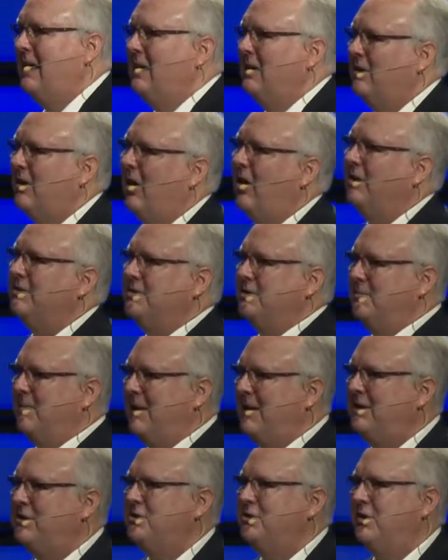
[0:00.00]
call to
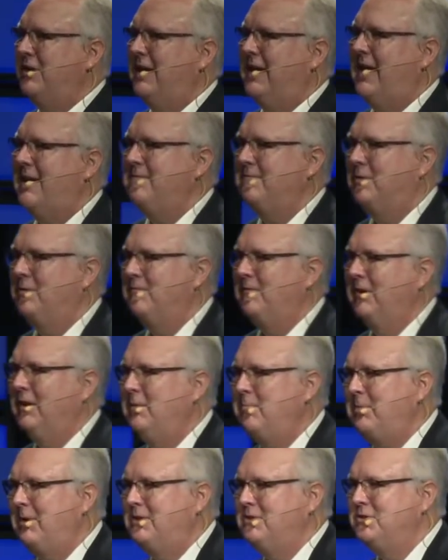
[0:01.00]
ministry came from
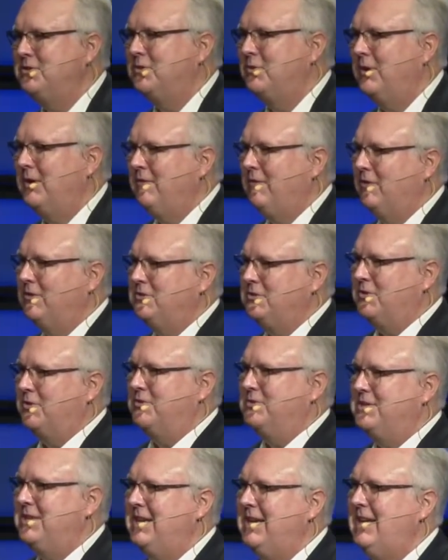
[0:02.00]
Philippians 3, verse
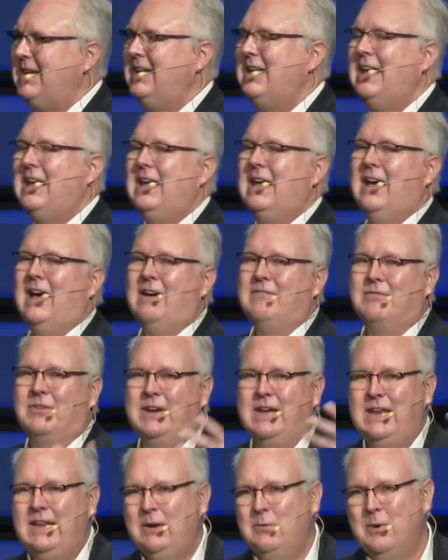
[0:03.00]
13. Uh,
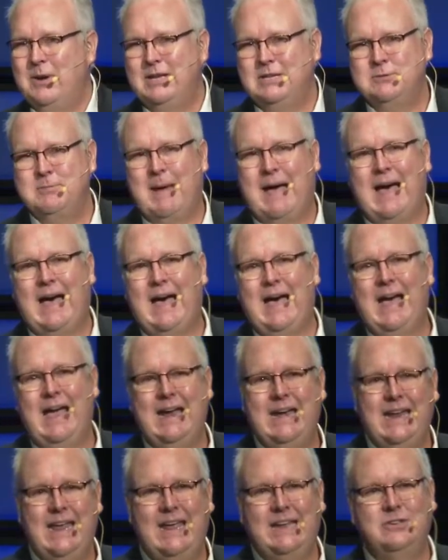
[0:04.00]
forgetting what is
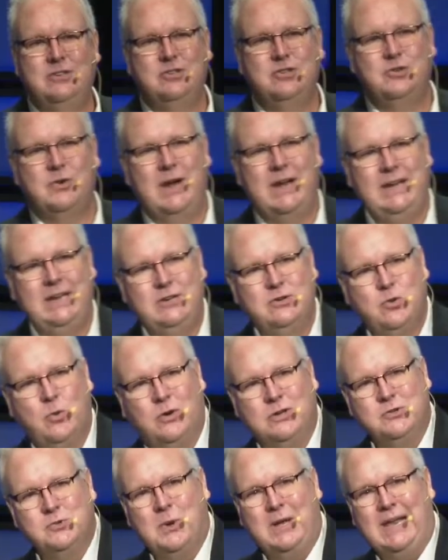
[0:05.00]
behind and straining
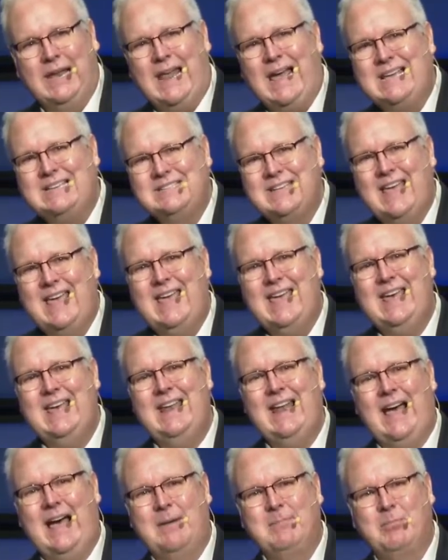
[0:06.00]
towards what lies ahead,
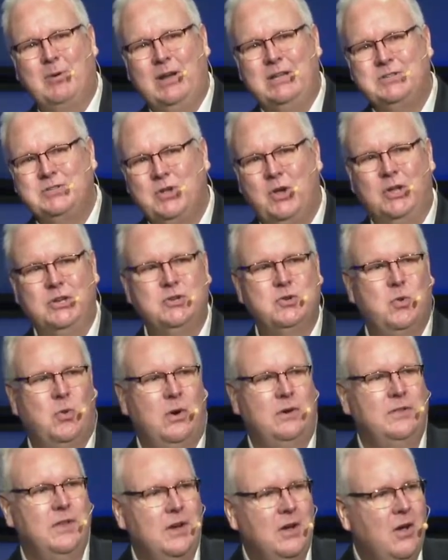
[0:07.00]
I press on
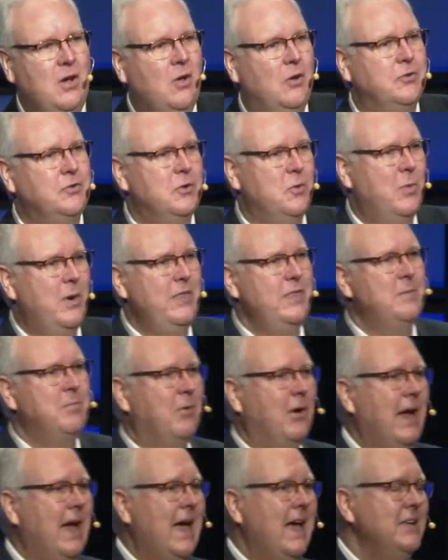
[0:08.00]
toward the goal to win the
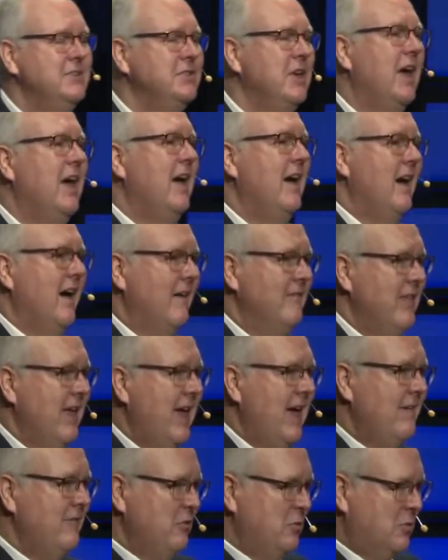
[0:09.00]
prize of the
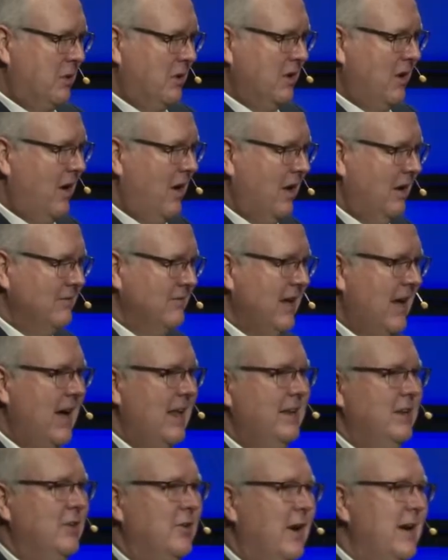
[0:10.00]
heavenward call of God
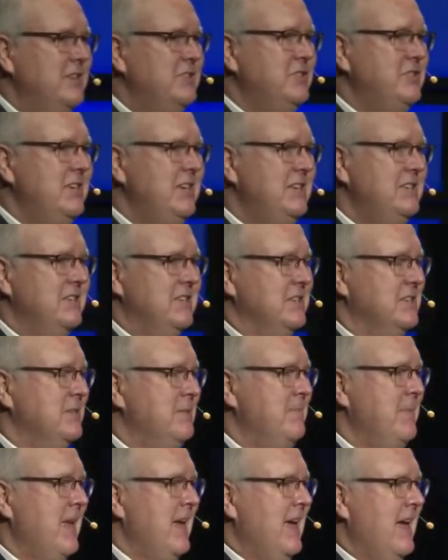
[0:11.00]
in Christ Jesus.
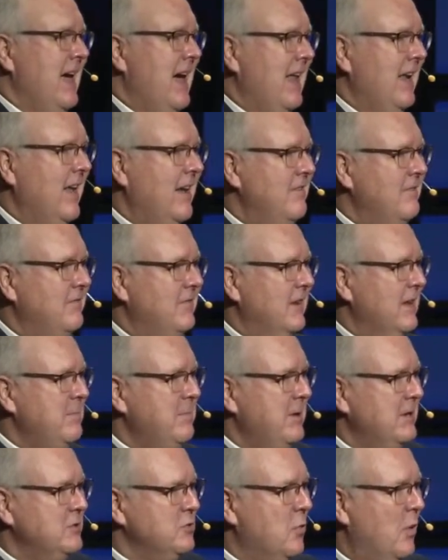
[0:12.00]
I love
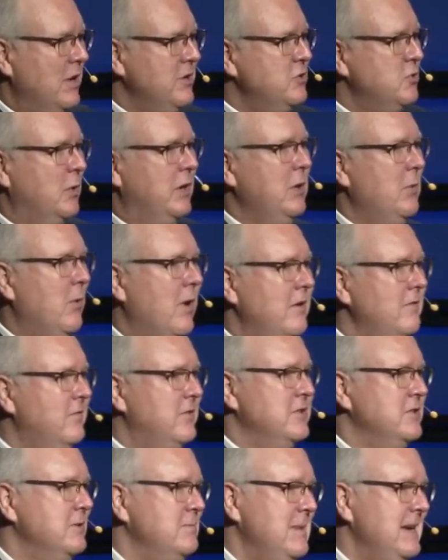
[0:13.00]
Philippians 1:21 for
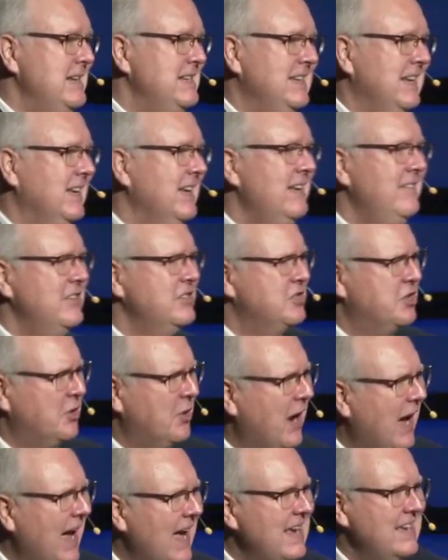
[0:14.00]
to me to live is
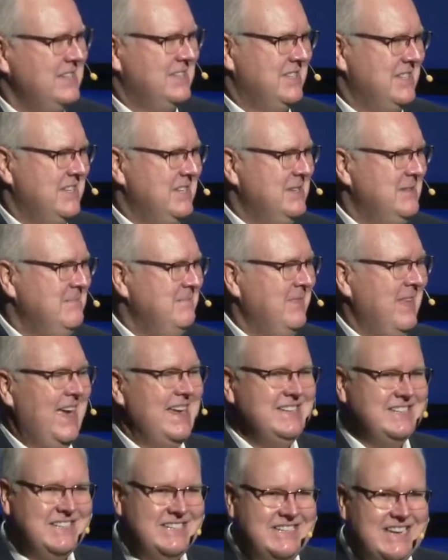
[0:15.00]
Christ
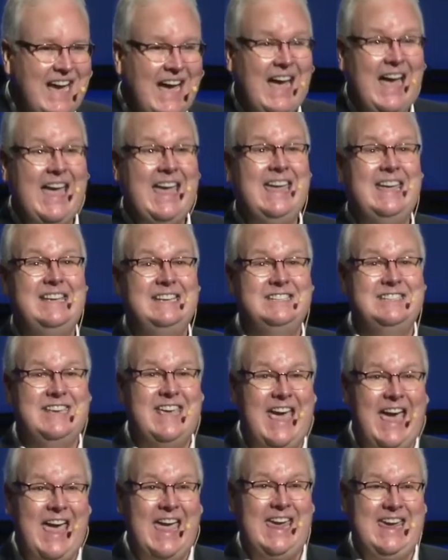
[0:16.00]
and to die is
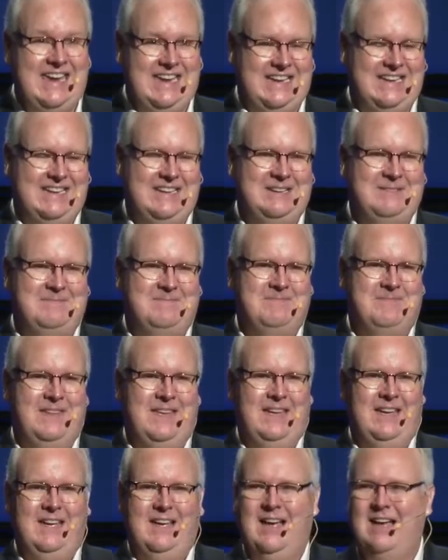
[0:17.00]
gain.
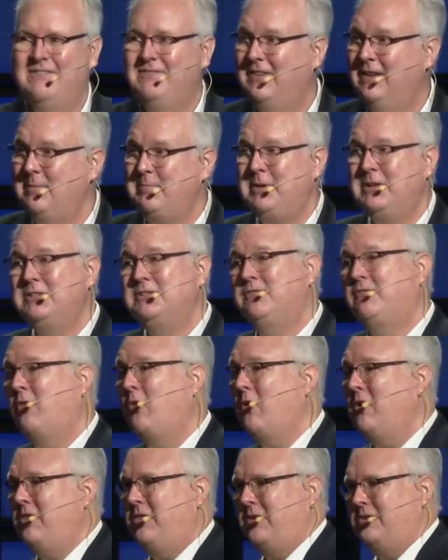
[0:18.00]
Uh, Philippians
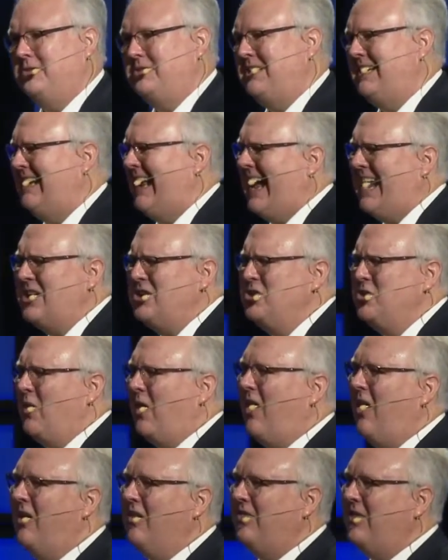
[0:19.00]
4:13, I can do
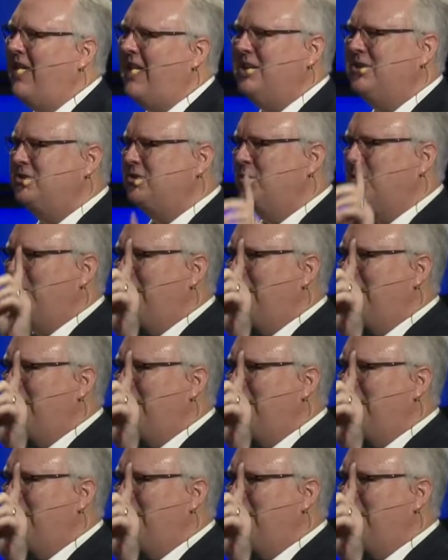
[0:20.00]
all things through